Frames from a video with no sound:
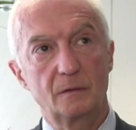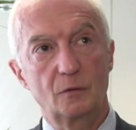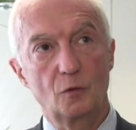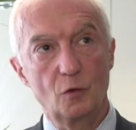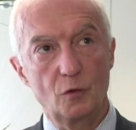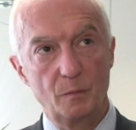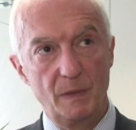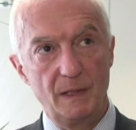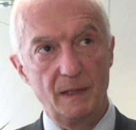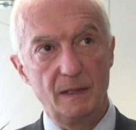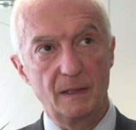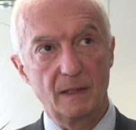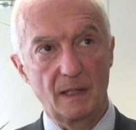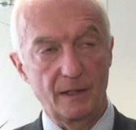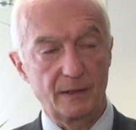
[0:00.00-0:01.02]
could
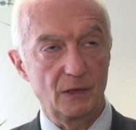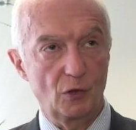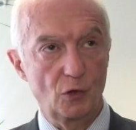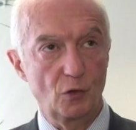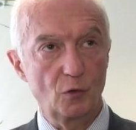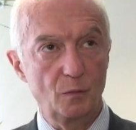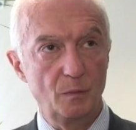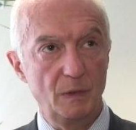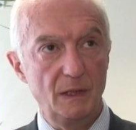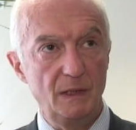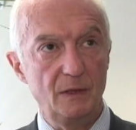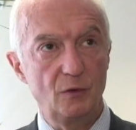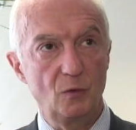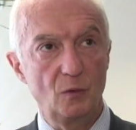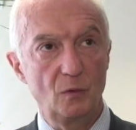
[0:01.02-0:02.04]
be, and I think should
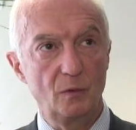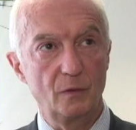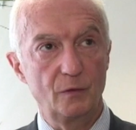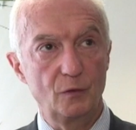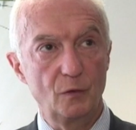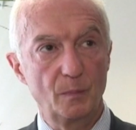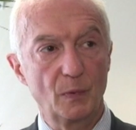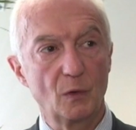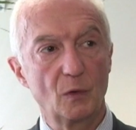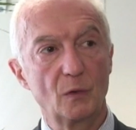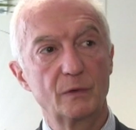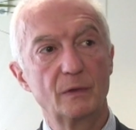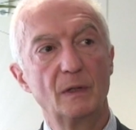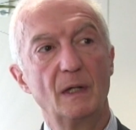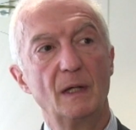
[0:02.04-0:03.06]
be, to
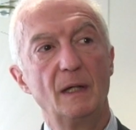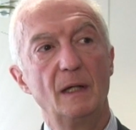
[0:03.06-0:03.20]
support